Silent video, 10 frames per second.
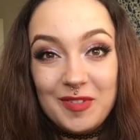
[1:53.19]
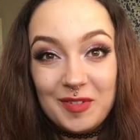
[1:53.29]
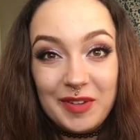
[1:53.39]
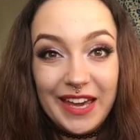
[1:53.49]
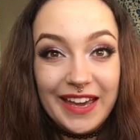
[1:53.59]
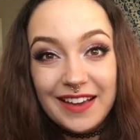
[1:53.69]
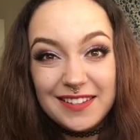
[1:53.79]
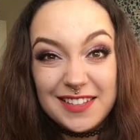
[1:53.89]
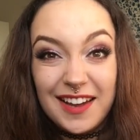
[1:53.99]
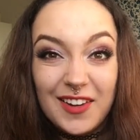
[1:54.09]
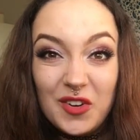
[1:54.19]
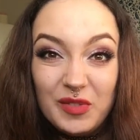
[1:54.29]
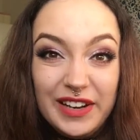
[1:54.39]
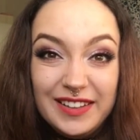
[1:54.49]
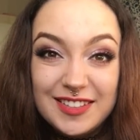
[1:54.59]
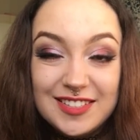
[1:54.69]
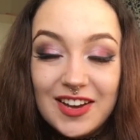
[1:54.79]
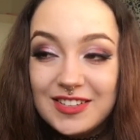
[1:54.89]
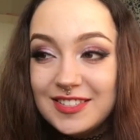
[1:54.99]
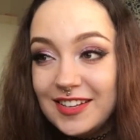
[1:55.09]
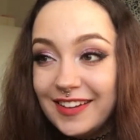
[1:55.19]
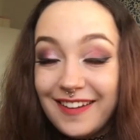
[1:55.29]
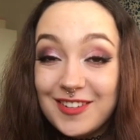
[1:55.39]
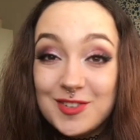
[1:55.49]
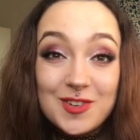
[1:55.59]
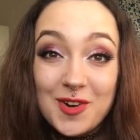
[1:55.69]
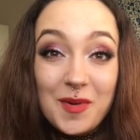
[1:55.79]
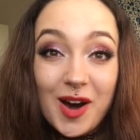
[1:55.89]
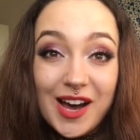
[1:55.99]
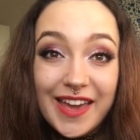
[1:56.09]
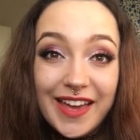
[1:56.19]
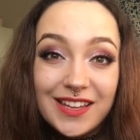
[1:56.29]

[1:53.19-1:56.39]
for me because I got really disgusted and I don't know why,